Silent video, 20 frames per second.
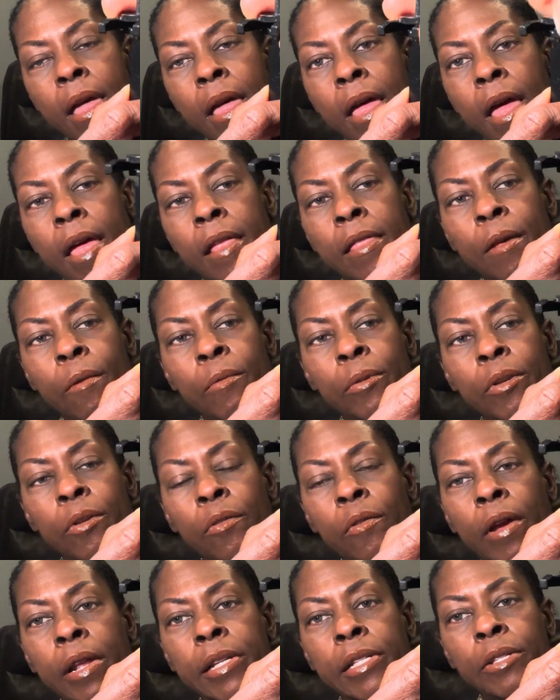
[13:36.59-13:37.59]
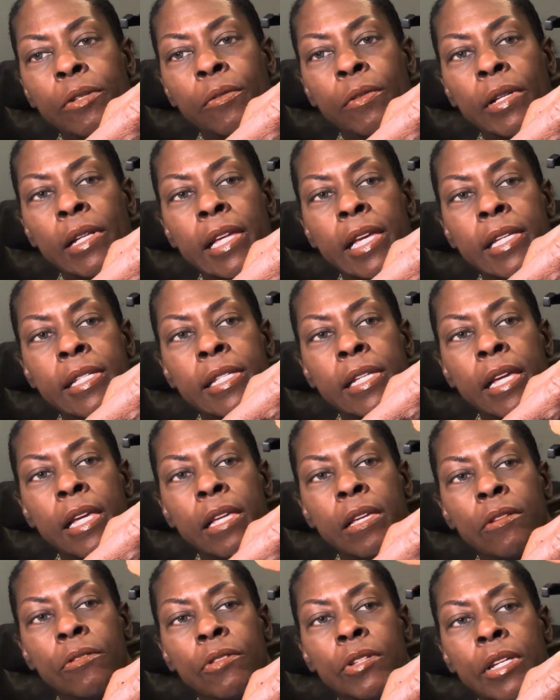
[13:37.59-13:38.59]
And then when you're ready to release it,
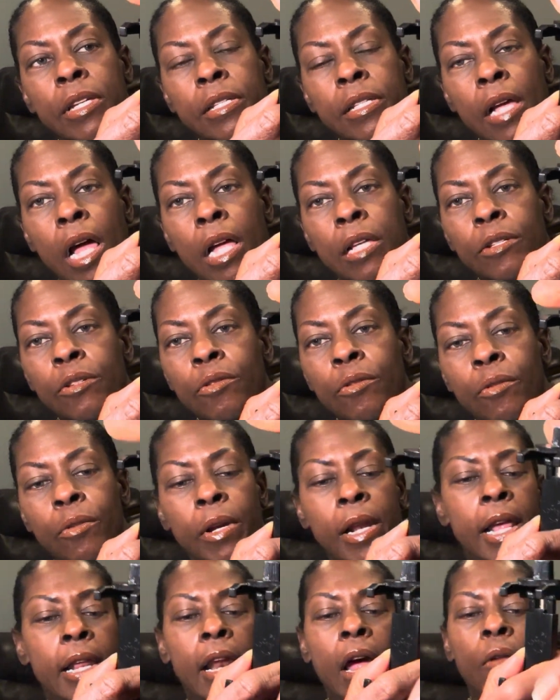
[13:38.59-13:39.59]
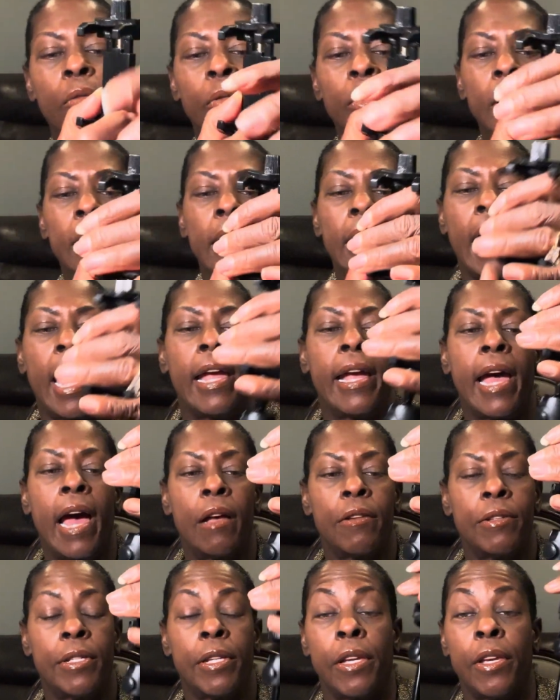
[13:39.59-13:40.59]
you just unscrew it. And I really like how
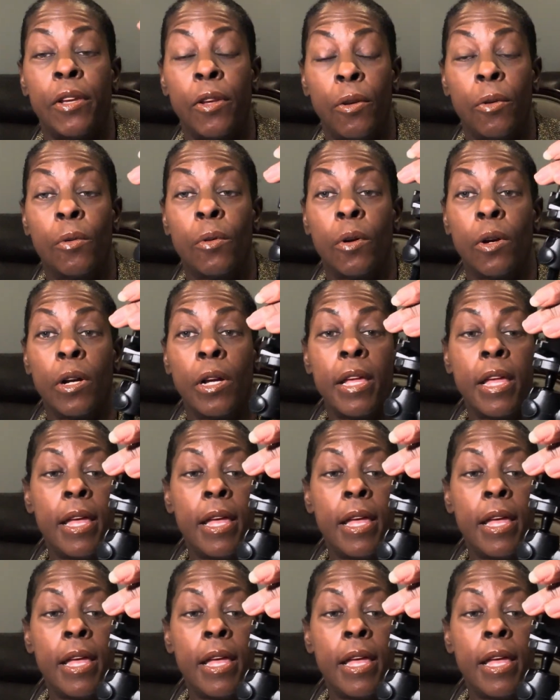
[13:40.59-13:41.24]
secure